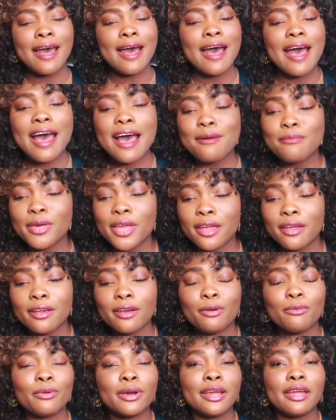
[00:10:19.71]
I'm here,
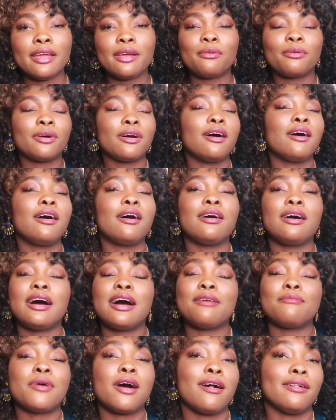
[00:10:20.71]
we're here,
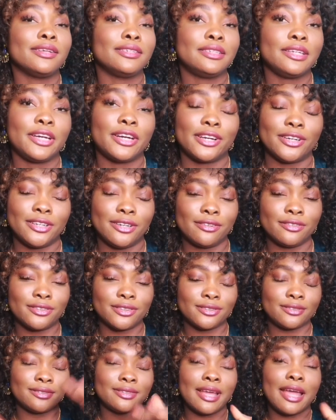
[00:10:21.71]
I'm always here, you know,
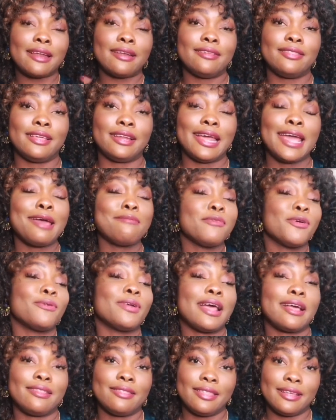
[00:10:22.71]
just anything. Hit me with
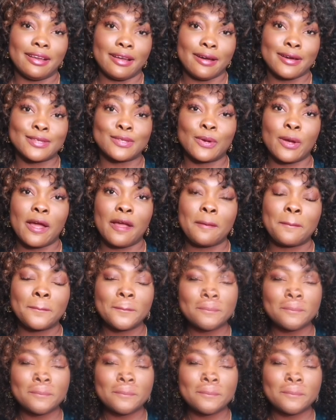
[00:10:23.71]
anything, guys, okay?